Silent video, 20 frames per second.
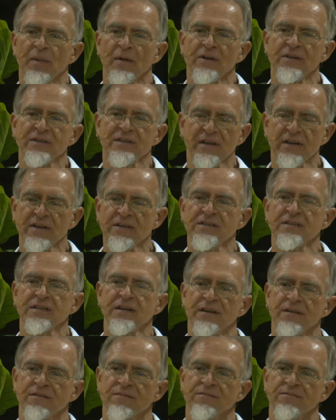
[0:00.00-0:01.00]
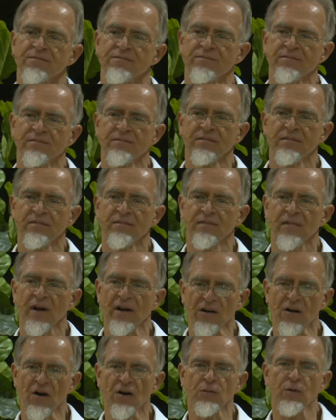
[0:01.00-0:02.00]
Sin is sin. And
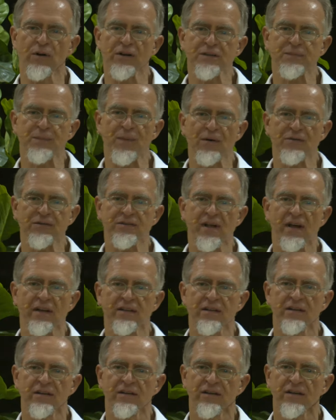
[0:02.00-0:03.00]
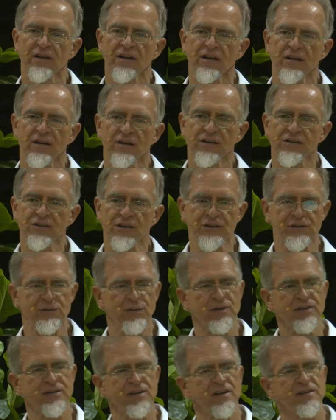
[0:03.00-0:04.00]
God will expose that to as sure
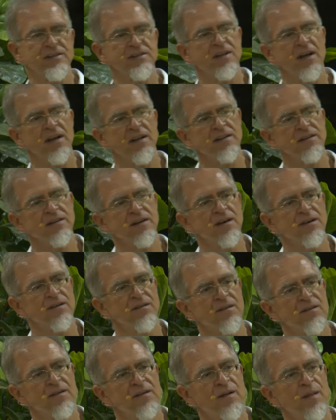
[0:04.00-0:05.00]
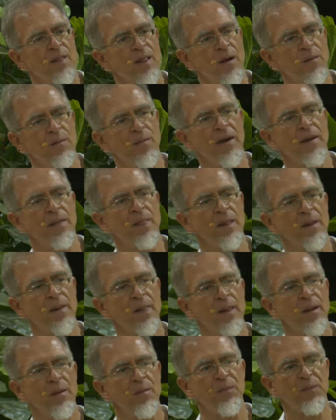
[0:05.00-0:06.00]
as I stand here. Amen.
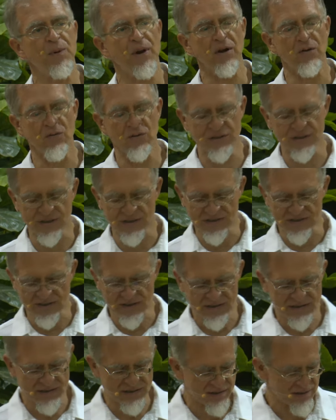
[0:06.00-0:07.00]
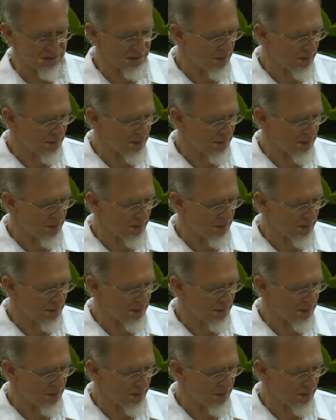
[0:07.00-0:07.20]
Pray, Lord Jesus,